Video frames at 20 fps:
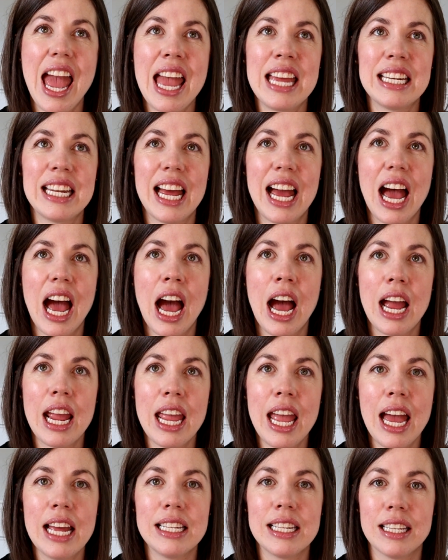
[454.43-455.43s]
And I
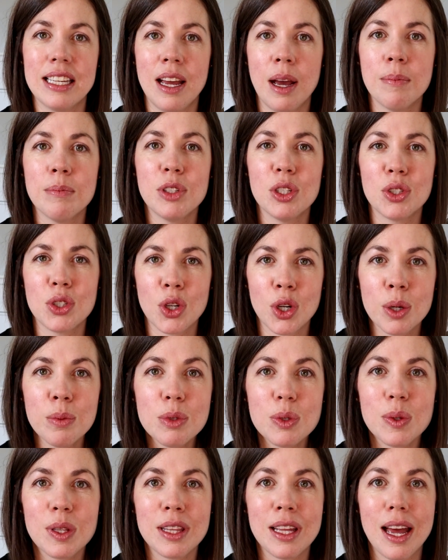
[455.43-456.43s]
had to come to
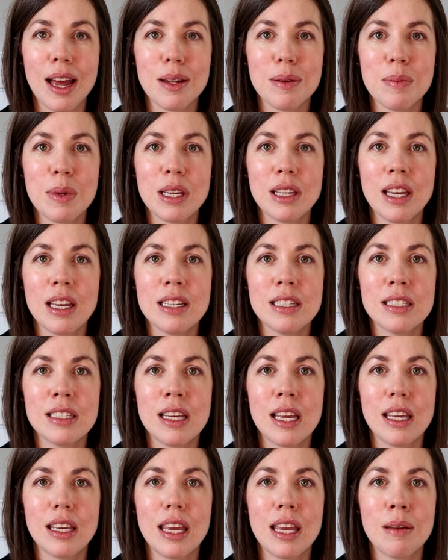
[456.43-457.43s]
terms with that because,
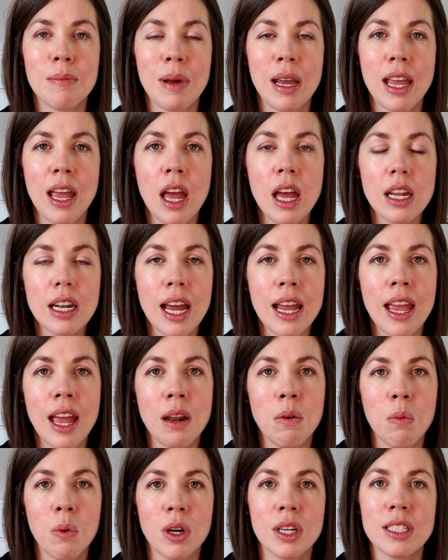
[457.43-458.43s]
like, in my head, I
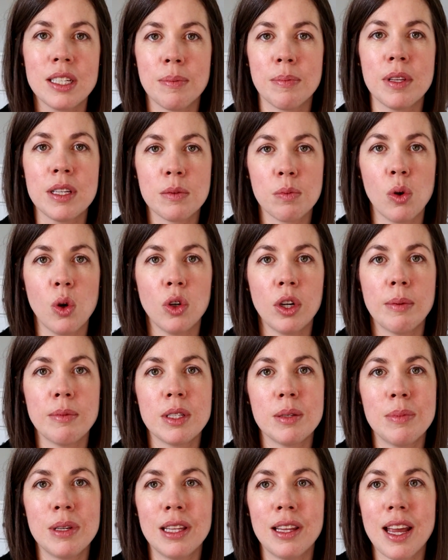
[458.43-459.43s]
had worked up this
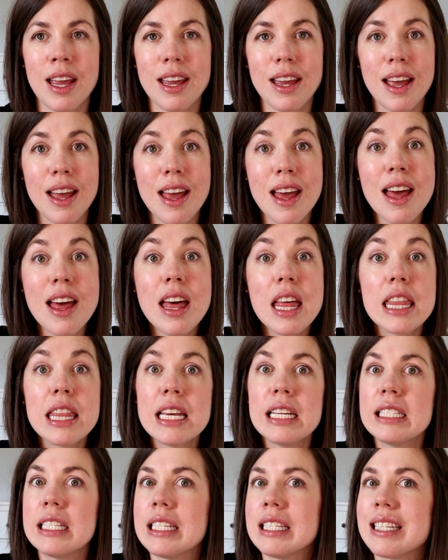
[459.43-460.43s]
program to be like,
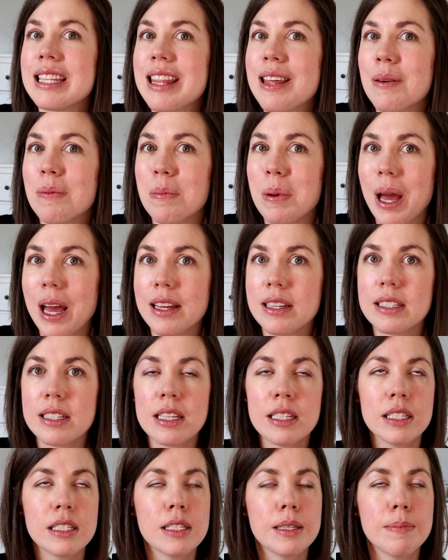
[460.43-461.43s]
this is the
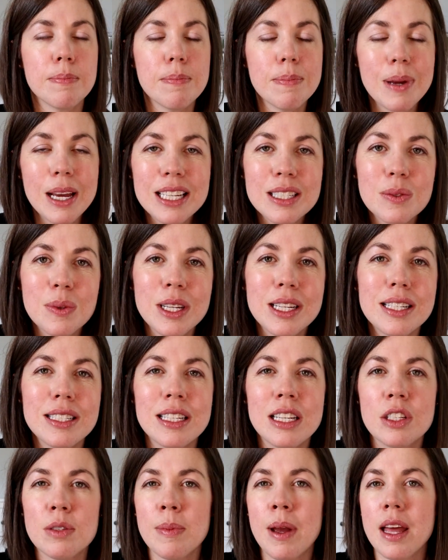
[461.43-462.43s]
best. This is the best way to
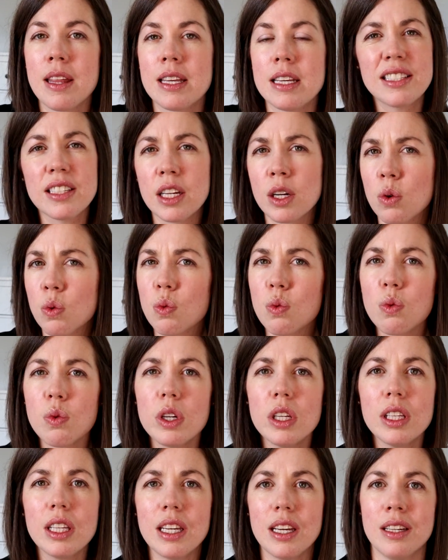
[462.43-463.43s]
teach math. He's gonna
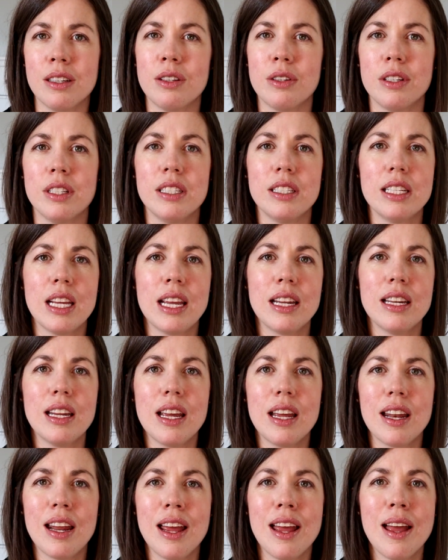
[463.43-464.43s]
really understand
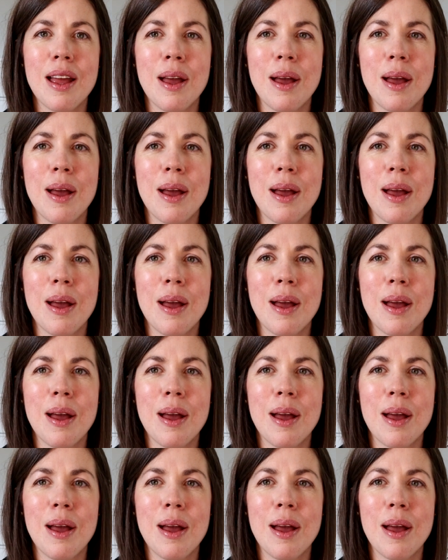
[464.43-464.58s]
it.